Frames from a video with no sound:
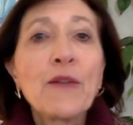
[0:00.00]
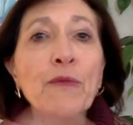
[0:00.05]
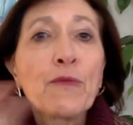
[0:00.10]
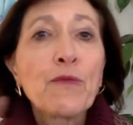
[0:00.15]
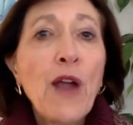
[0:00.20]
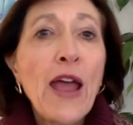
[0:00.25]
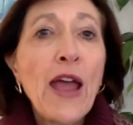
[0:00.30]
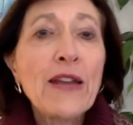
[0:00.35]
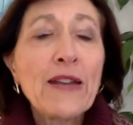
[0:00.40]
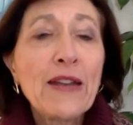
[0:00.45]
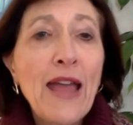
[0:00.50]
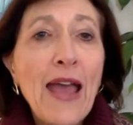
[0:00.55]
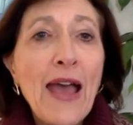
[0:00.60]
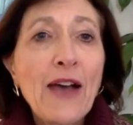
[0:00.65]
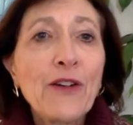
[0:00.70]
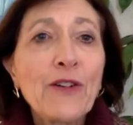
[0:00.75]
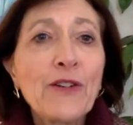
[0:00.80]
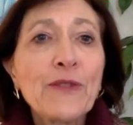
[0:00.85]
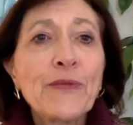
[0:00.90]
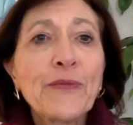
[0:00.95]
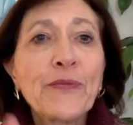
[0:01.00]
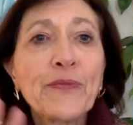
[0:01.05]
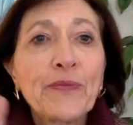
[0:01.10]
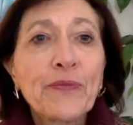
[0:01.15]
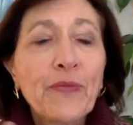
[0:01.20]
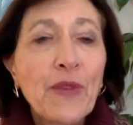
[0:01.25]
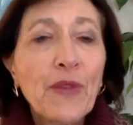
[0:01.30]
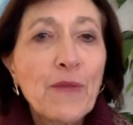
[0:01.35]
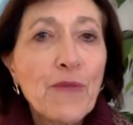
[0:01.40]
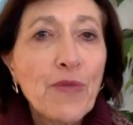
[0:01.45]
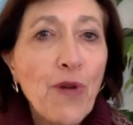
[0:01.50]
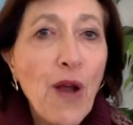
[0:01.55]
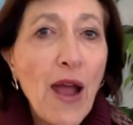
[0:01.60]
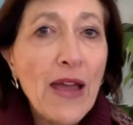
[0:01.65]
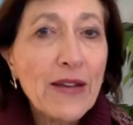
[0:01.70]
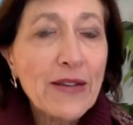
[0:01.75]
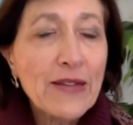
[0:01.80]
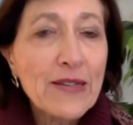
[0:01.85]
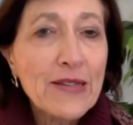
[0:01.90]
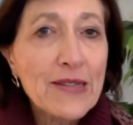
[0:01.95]
write it out,
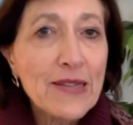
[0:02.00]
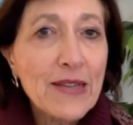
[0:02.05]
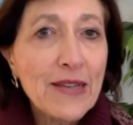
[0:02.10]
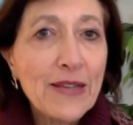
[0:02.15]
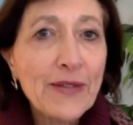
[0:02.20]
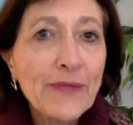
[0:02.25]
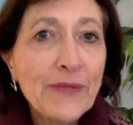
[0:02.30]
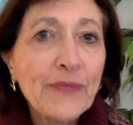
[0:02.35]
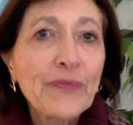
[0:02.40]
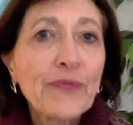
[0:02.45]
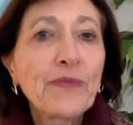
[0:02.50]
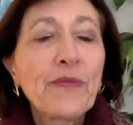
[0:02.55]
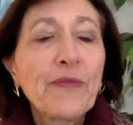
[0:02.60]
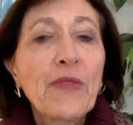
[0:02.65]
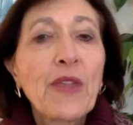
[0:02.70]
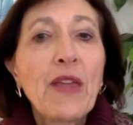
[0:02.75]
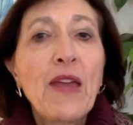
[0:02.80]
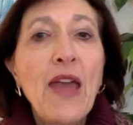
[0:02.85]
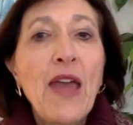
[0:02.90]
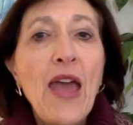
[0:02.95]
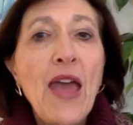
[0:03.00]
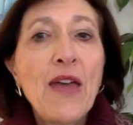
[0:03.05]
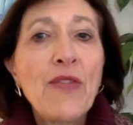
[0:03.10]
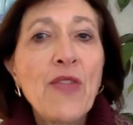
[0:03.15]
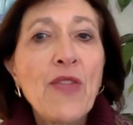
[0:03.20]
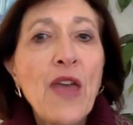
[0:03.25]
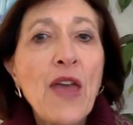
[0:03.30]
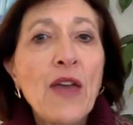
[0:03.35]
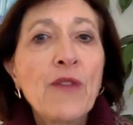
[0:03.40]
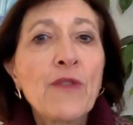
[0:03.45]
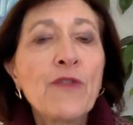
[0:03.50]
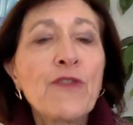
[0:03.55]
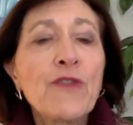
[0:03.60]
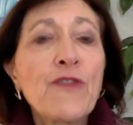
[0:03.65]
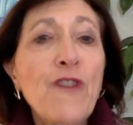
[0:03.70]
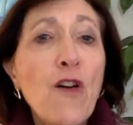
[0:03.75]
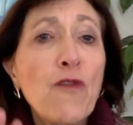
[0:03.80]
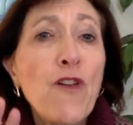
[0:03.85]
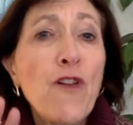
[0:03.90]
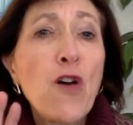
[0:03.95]
practice it, and then
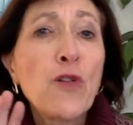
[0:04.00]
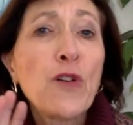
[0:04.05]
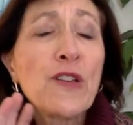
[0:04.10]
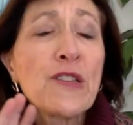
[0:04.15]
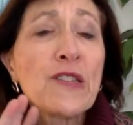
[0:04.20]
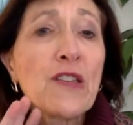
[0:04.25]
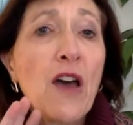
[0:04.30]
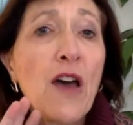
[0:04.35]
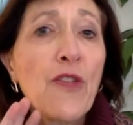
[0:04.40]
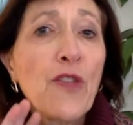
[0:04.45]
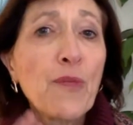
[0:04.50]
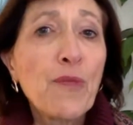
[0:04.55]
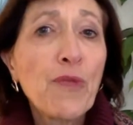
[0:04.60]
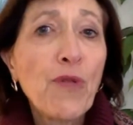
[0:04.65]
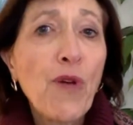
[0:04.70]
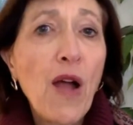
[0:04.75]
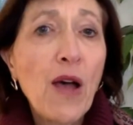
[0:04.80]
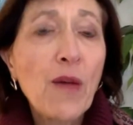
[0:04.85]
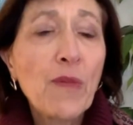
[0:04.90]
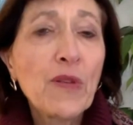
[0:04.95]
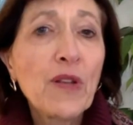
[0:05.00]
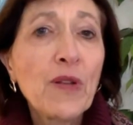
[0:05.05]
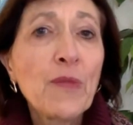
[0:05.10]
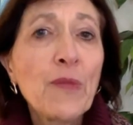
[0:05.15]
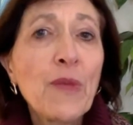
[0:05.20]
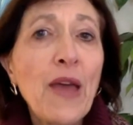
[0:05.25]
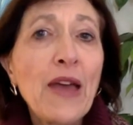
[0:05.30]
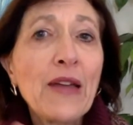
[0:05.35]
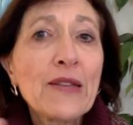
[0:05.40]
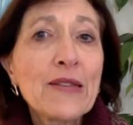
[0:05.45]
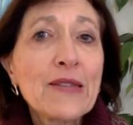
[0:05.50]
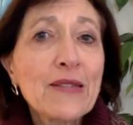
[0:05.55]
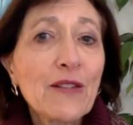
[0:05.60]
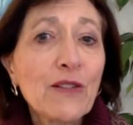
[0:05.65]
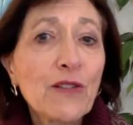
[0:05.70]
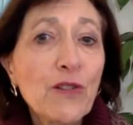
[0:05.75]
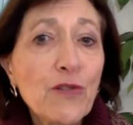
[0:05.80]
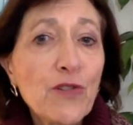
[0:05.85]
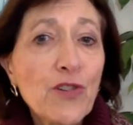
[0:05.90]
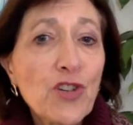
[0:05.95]
fo focus on the problem and
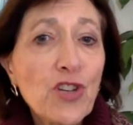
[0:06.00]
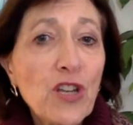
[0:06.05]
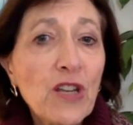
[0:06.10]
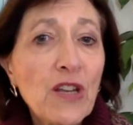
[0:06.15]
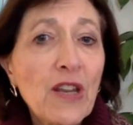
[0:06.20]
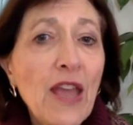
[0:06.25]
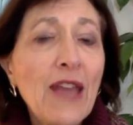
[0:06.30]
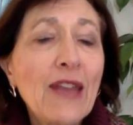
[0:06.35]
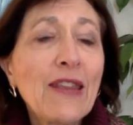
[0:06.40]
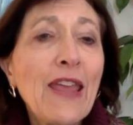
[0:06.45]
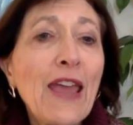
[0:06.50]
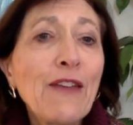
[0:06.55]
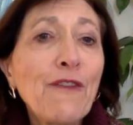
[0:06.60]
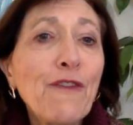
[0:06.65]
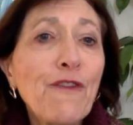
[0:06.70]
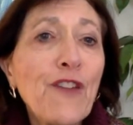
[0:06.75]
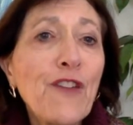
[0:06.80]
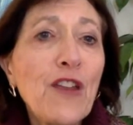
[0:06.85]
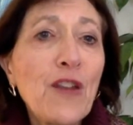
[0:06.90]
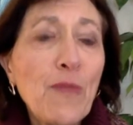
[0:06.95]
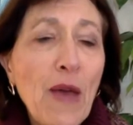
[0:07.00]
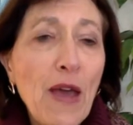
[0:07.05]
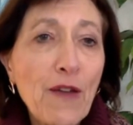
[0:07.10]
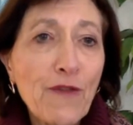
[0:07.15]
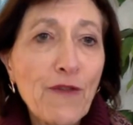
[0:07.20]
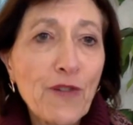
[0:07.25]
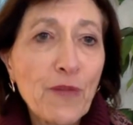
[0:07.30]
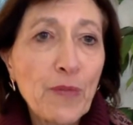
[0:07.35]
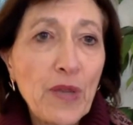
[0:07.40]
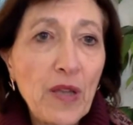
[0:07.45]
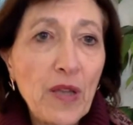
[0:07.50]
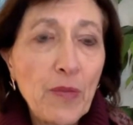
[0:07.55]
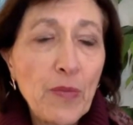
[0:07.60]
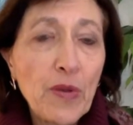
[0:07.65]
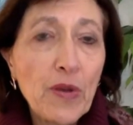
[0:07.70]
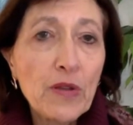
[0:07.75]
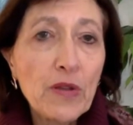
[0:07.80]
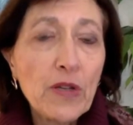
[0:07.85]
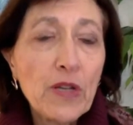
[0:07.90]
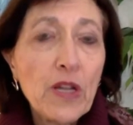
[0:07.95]
solution, and get feedback from
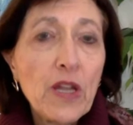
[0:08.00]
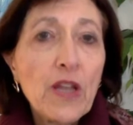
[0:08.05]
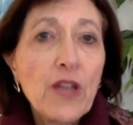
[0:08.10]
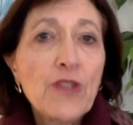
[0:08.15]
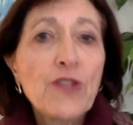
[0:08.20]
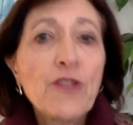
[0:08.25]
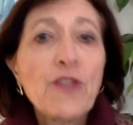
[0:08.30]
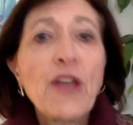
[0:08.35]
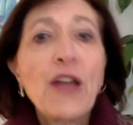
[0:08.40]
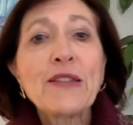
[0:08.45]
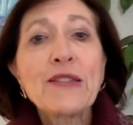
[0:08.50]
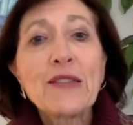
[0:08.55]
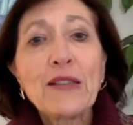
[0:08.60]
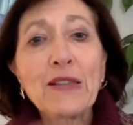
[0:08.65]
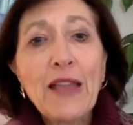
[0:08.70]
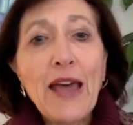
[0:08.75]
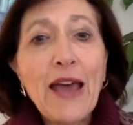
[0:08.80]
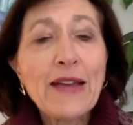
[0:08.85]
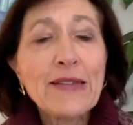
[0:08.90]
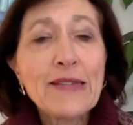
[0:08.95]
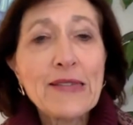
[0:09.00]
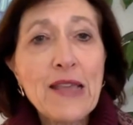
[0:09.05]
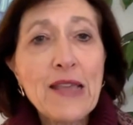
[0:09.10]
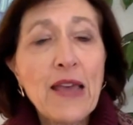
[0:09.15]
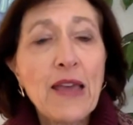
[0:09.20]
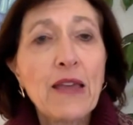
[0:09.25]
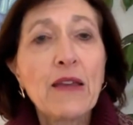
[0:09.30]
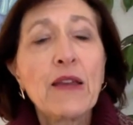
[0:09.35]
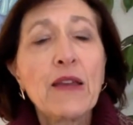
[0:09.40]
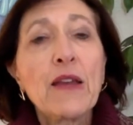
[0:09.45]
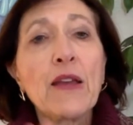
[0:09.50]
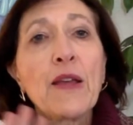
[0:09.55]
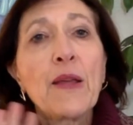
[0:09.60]
people. So that's the last thing.